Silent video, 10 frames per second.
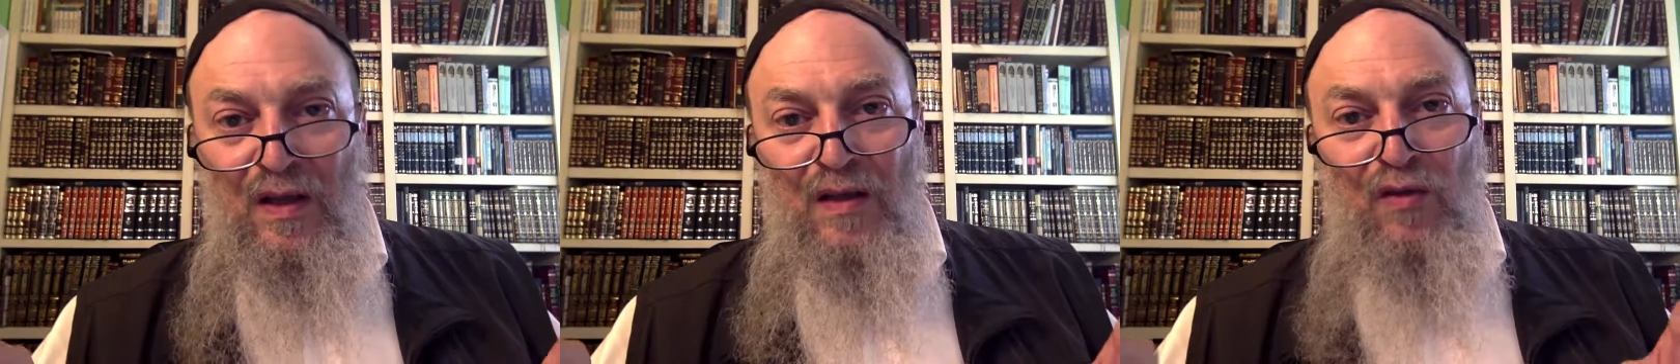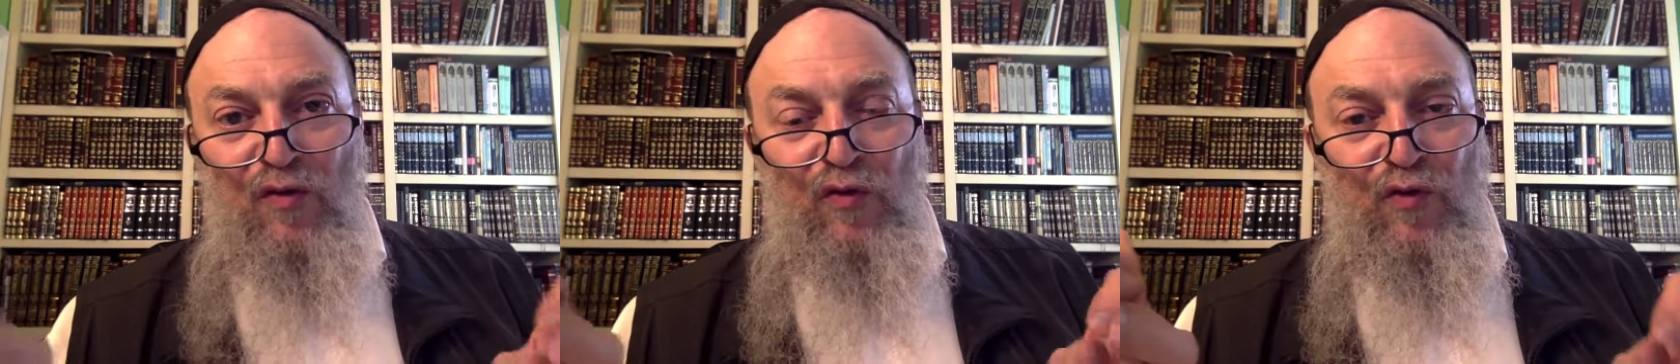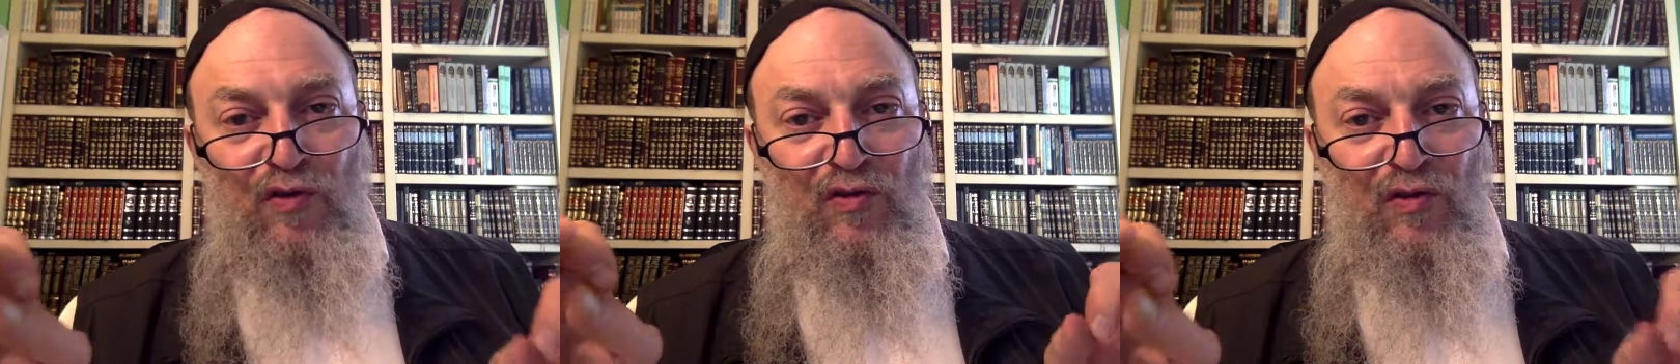your
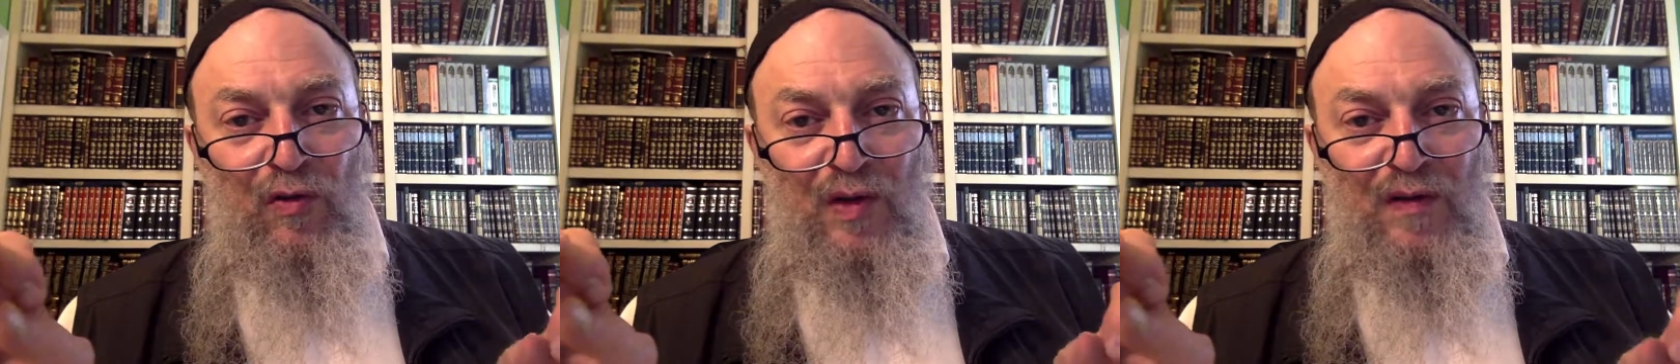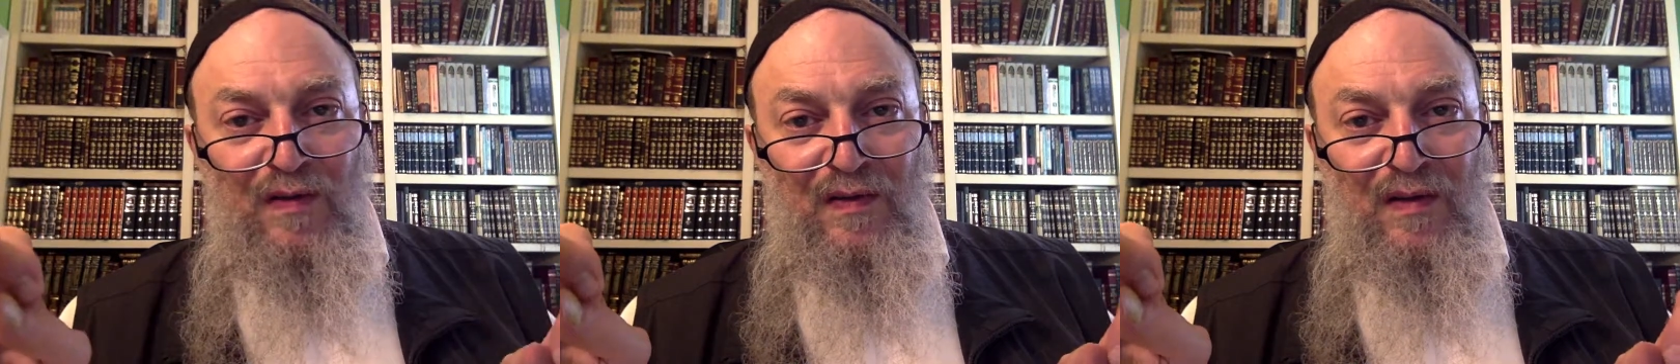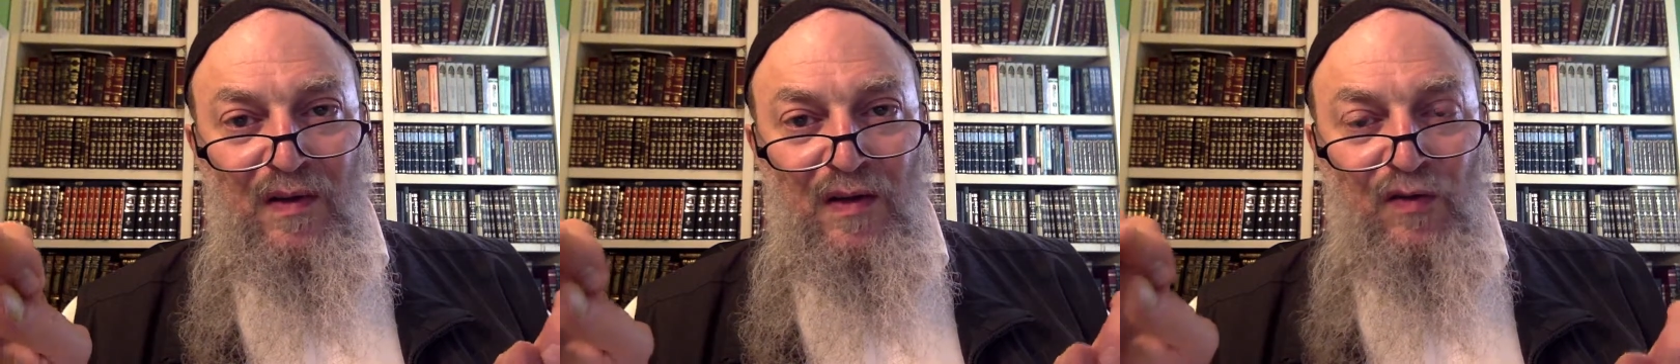first thoughts
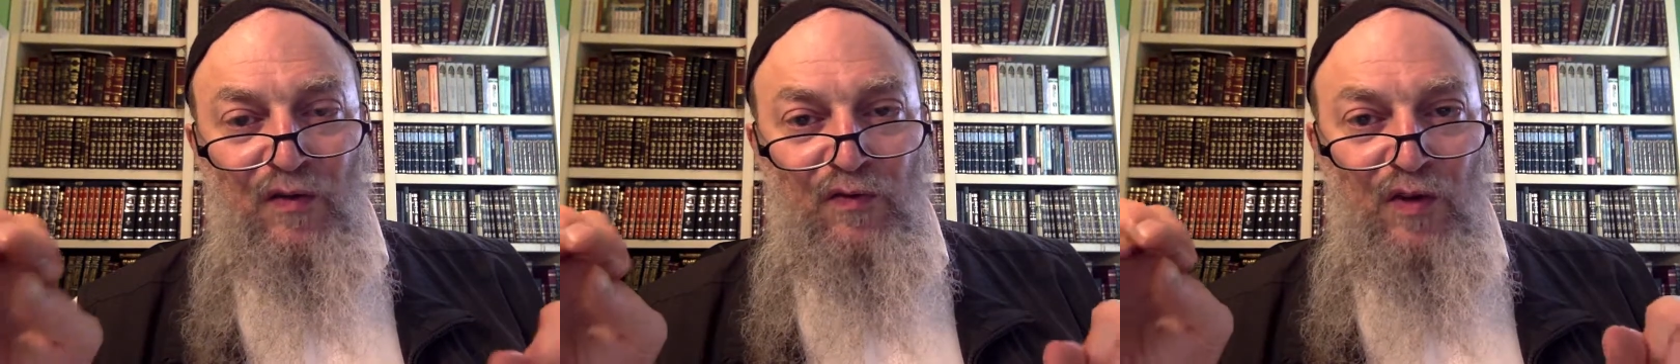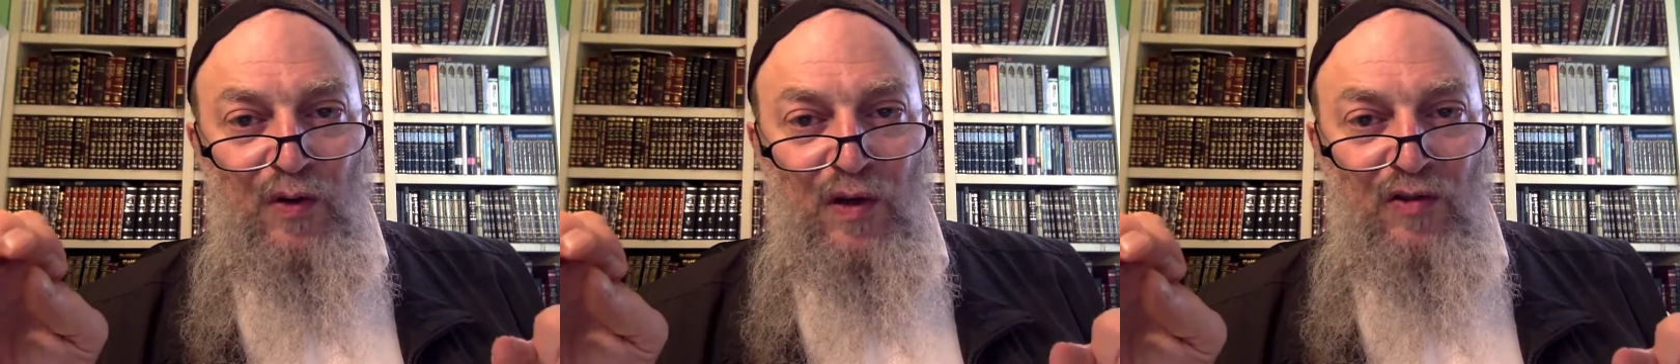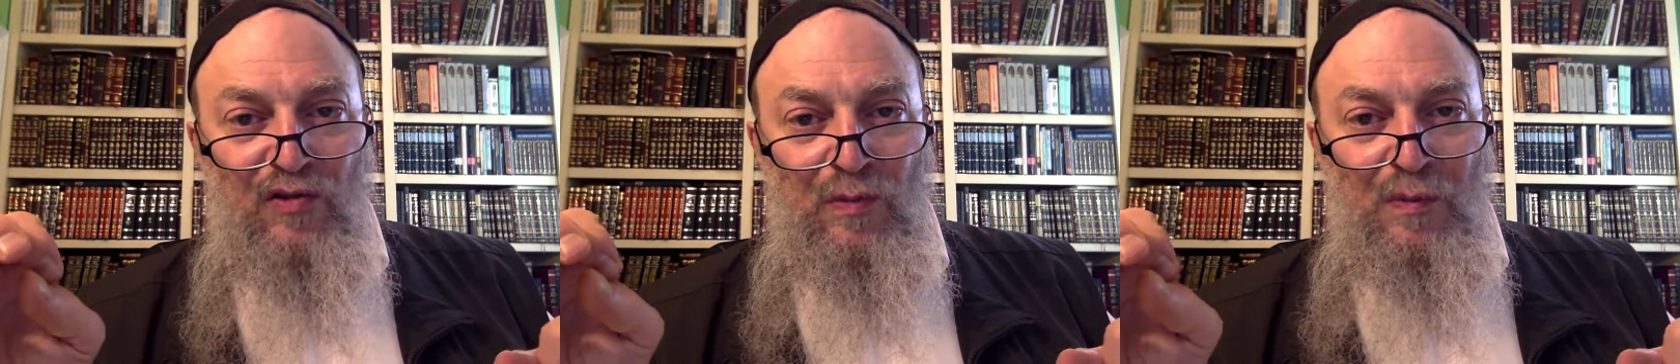and your focus
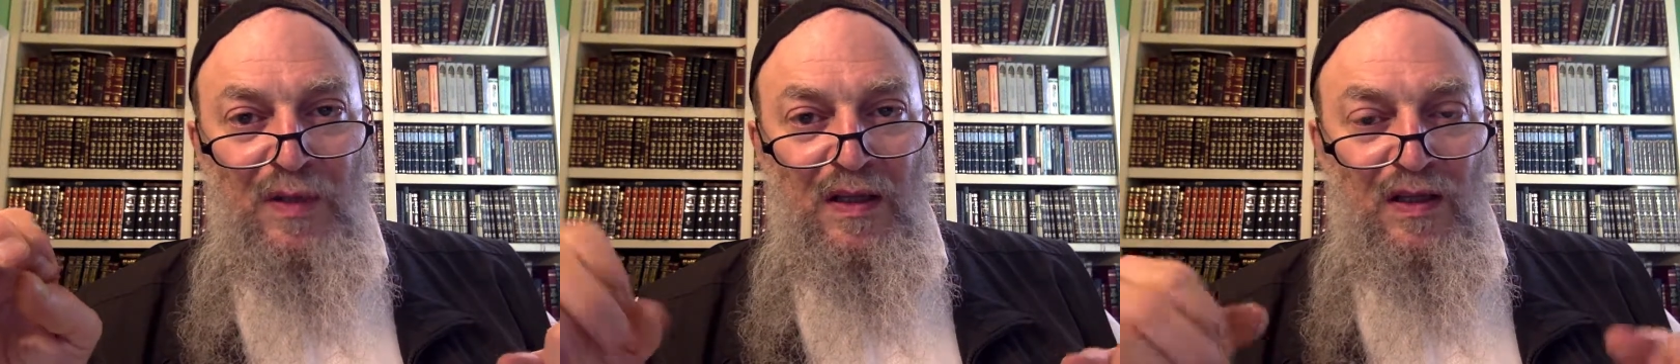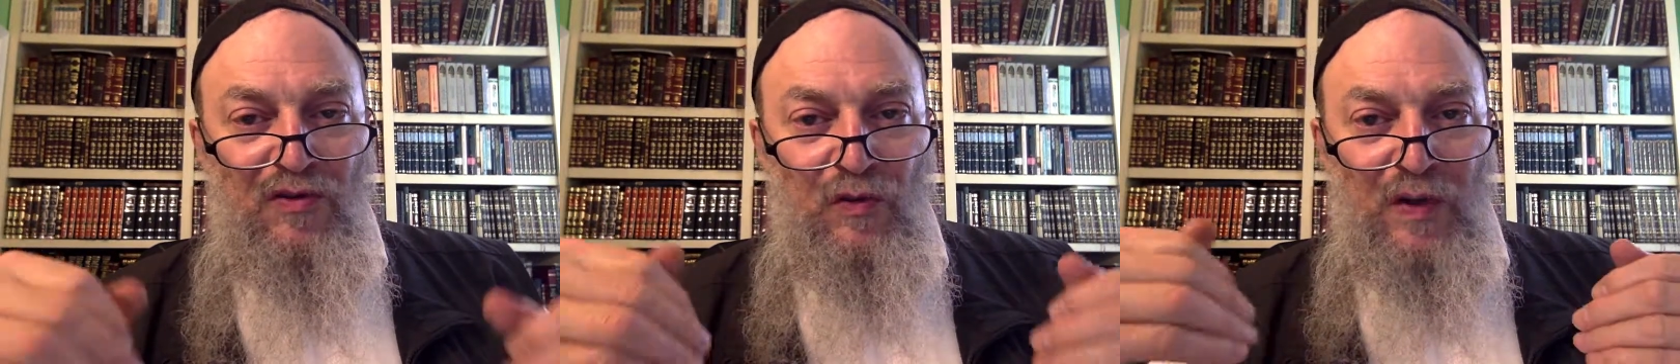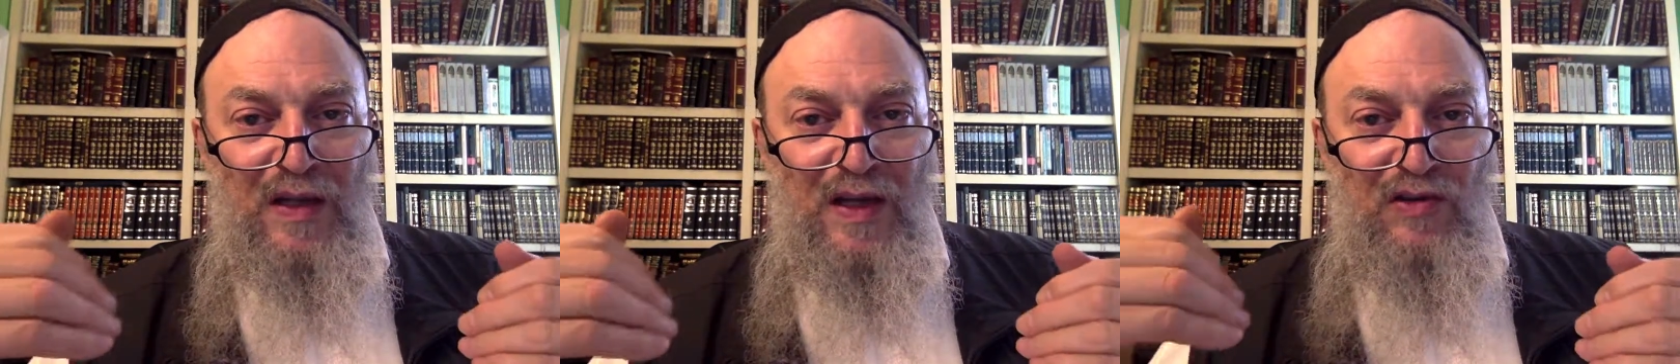should be that your
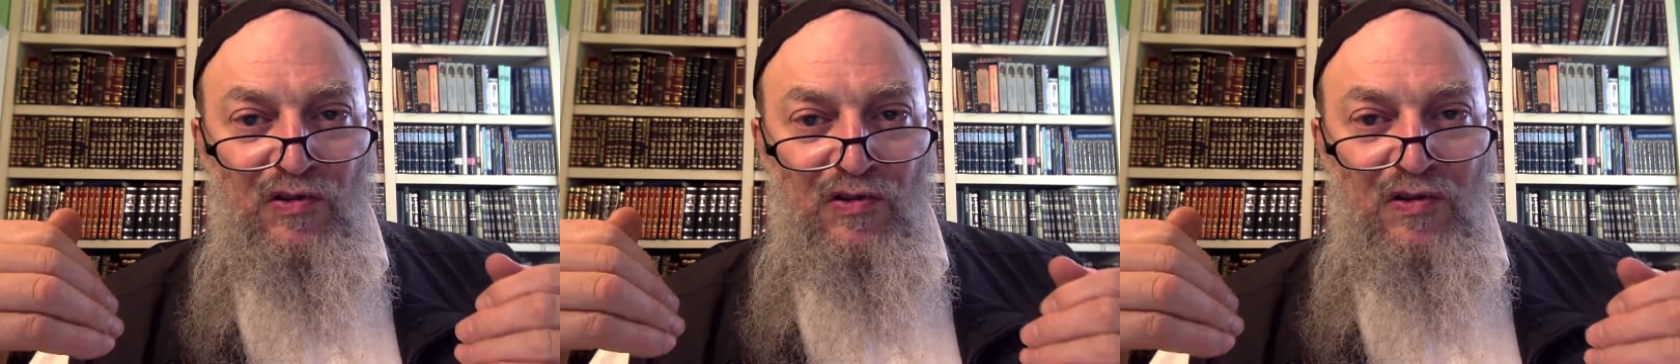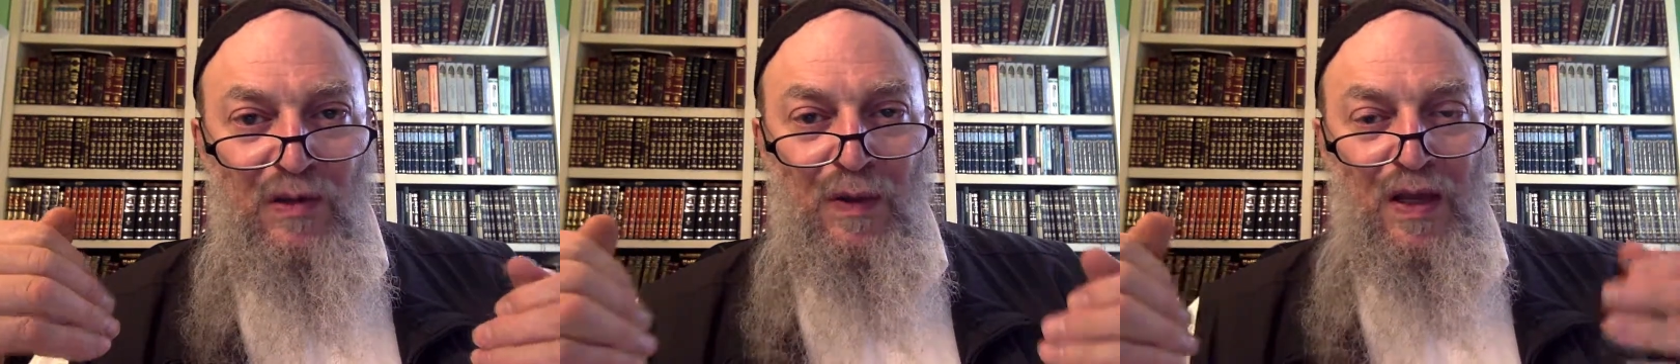relationship